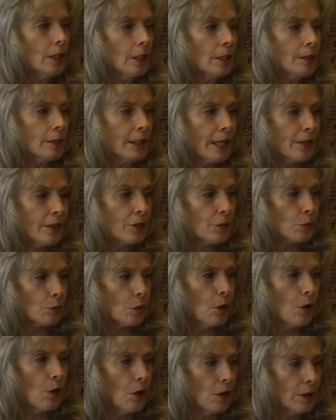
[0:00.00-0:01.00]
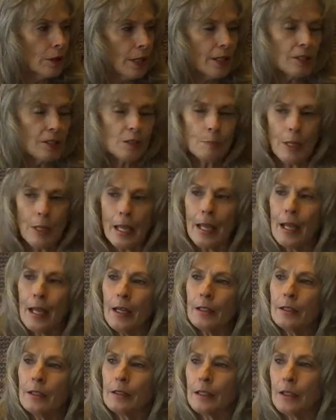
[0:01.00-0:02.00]
that is wrong, that is
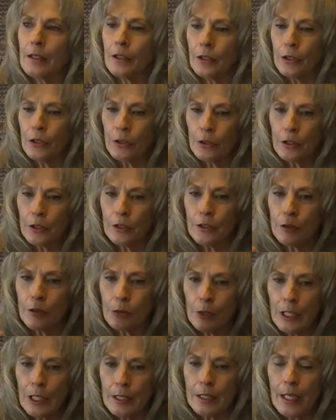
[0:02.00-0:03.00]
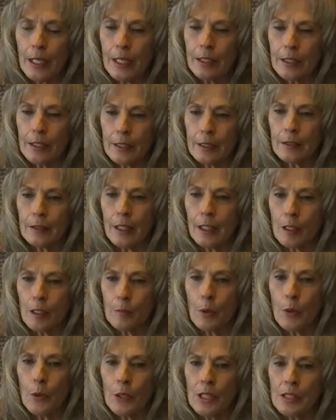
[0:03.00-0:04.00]
bad, then you're going to drink that in like a
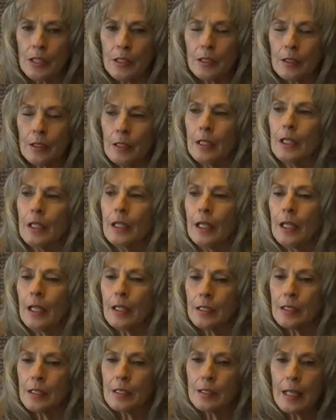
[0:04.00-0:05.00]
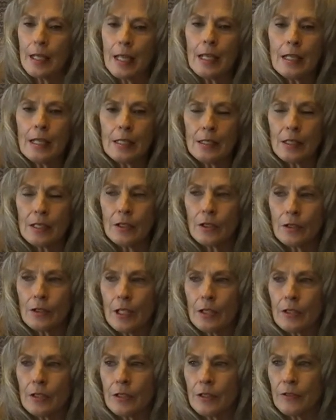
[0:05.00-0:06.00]
poison and it stays in your
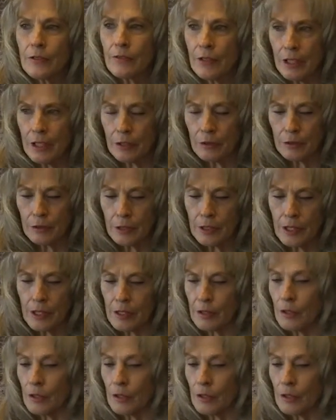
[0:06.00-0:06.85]
energy field. It doesn't